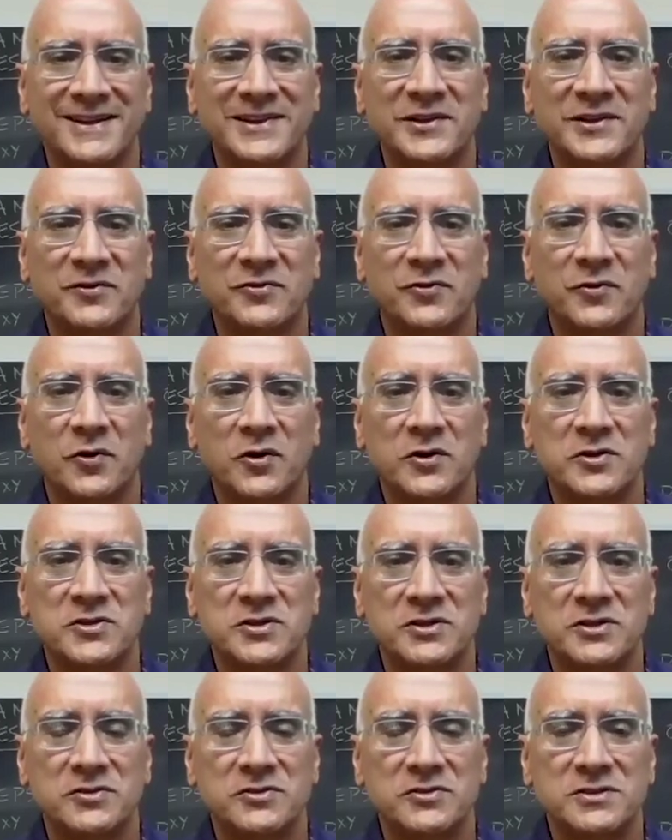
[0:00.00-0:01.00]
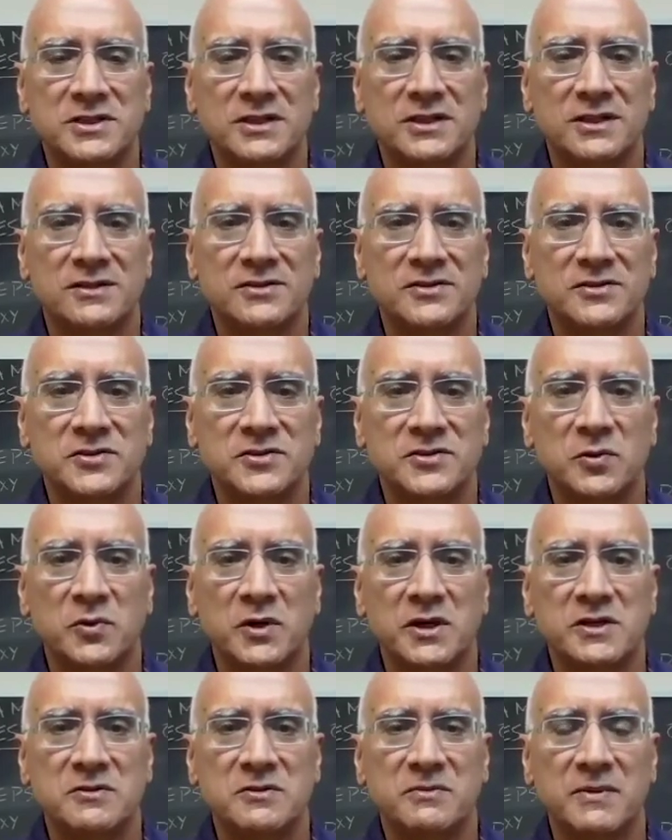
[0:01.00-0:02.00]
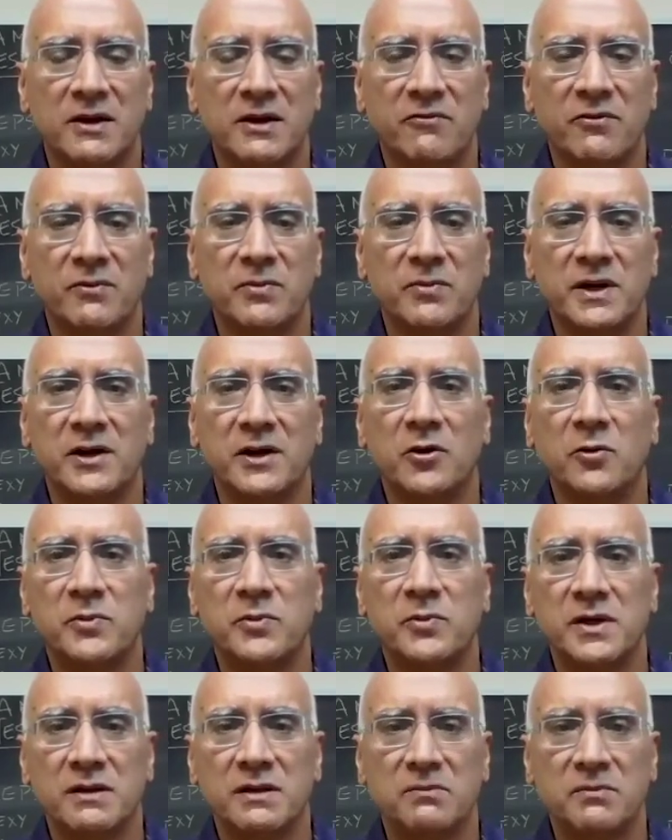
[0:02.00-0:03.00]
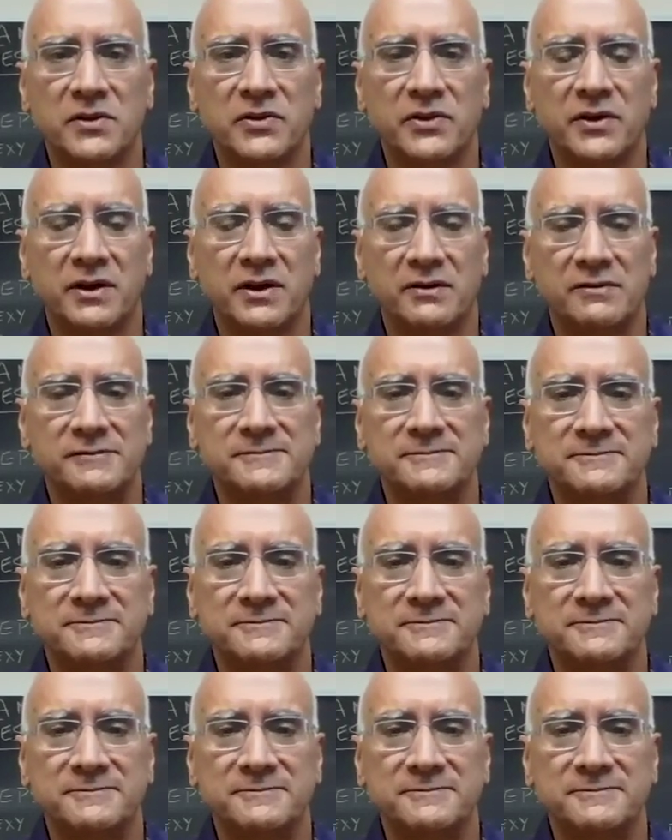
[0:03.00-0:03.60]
Look forward to 2 weeks from now, everybody. Hope you can be there.